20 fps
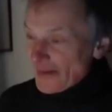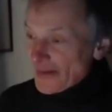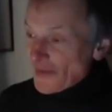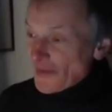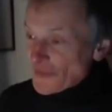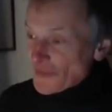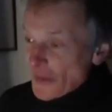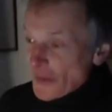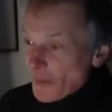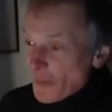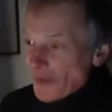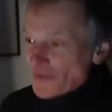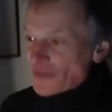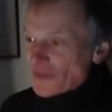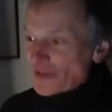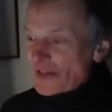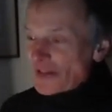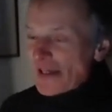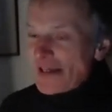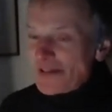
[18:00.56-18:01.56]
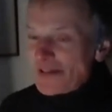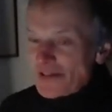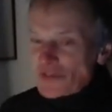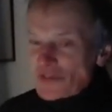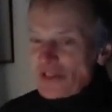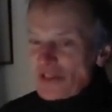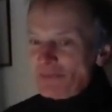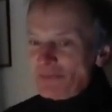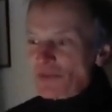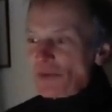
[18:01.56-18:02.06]
So once again, it
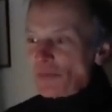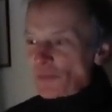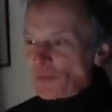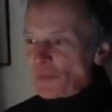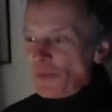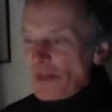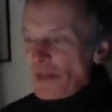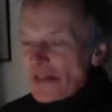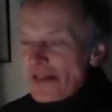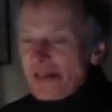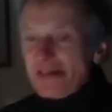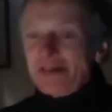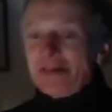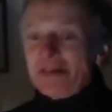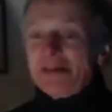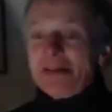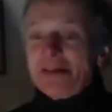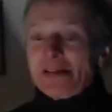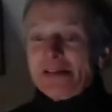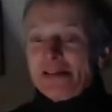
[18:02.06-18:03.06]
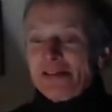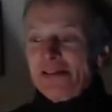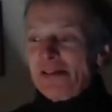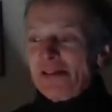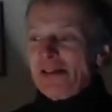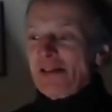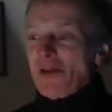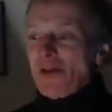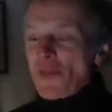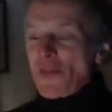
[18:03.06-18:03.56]
seems that really
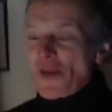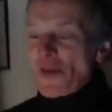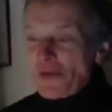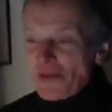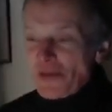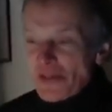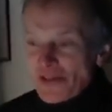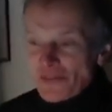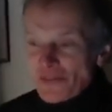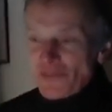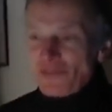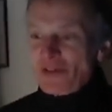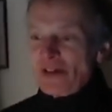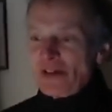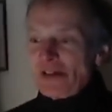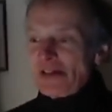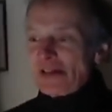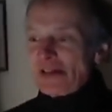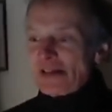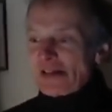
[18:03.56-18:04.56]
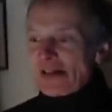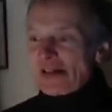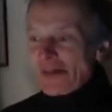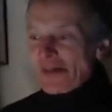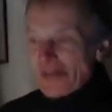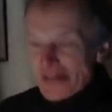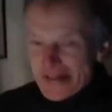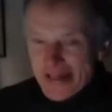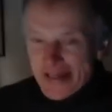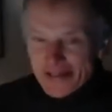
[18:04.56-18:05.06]
there is an
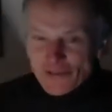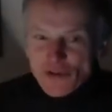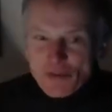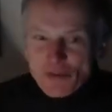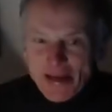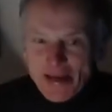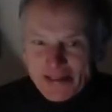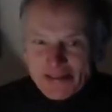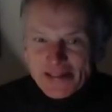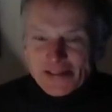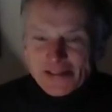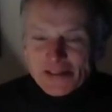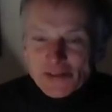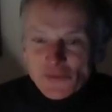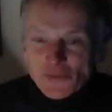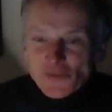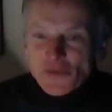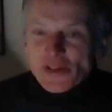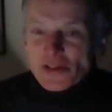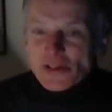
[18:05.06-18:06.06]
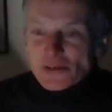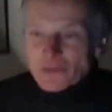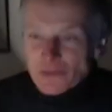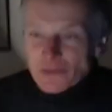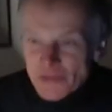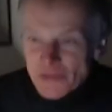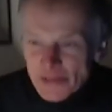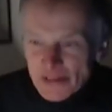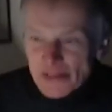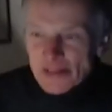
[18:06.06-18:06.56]
electromagnetic
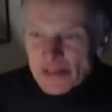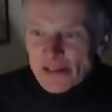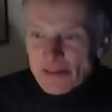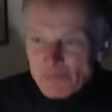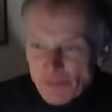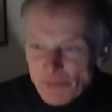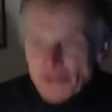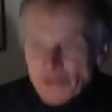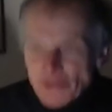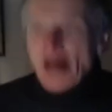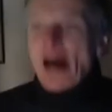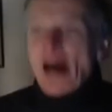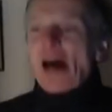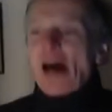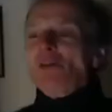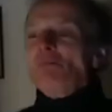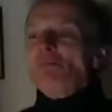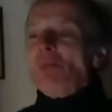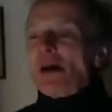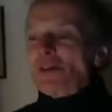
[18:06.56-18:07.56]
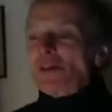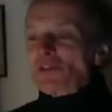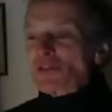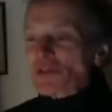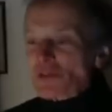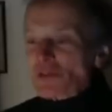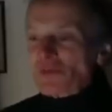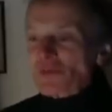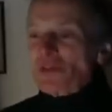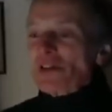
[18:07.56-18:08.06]
field, but how much
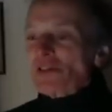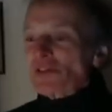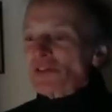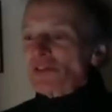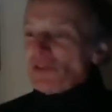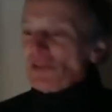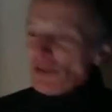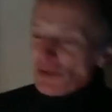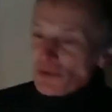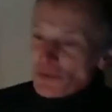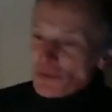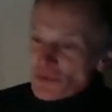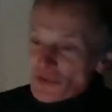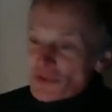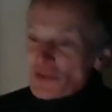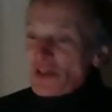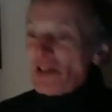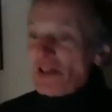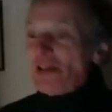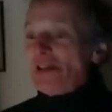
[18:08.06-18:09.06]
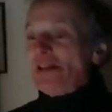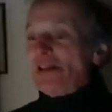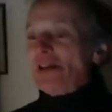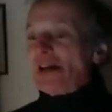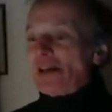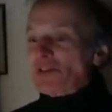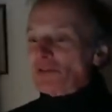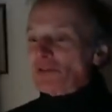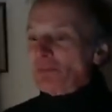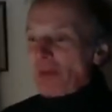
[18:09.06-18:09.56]
of it you see
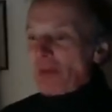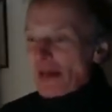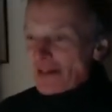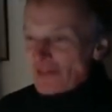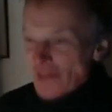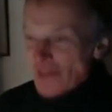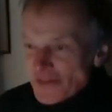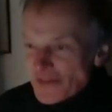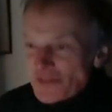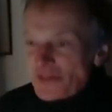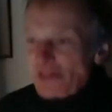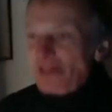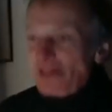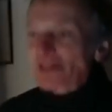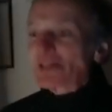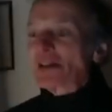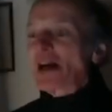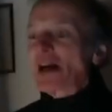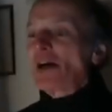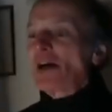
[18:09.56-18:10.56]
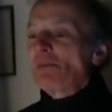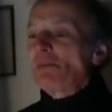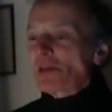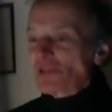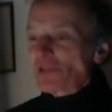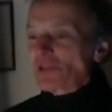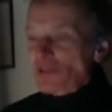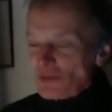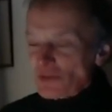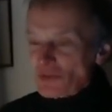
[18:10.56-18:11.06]
as magnetic and how
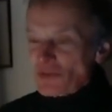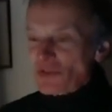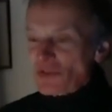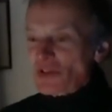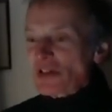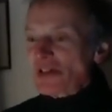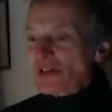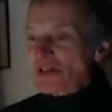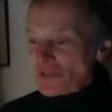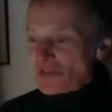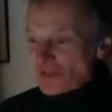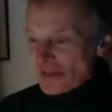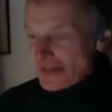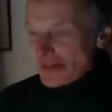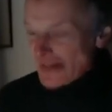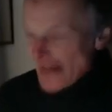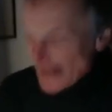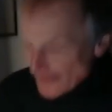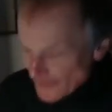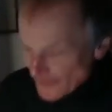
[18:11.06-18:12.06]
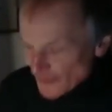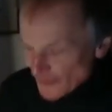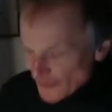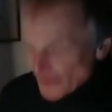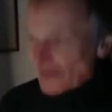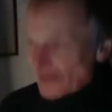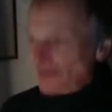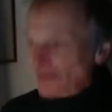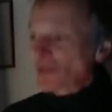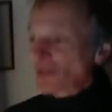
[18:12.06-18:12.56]
much you see as
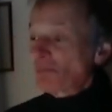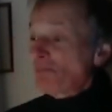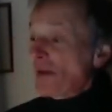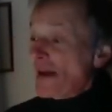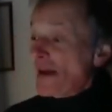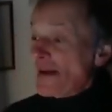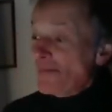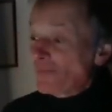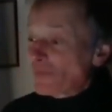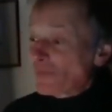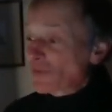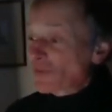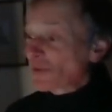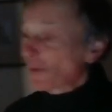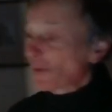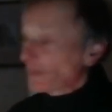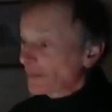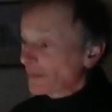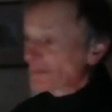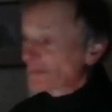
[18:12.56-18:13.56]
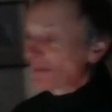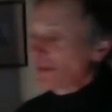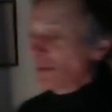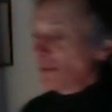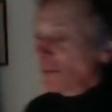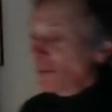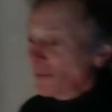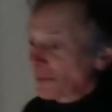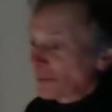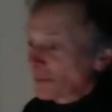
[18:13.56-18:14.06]
electric depends on
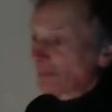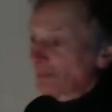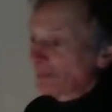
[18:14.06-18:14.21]
your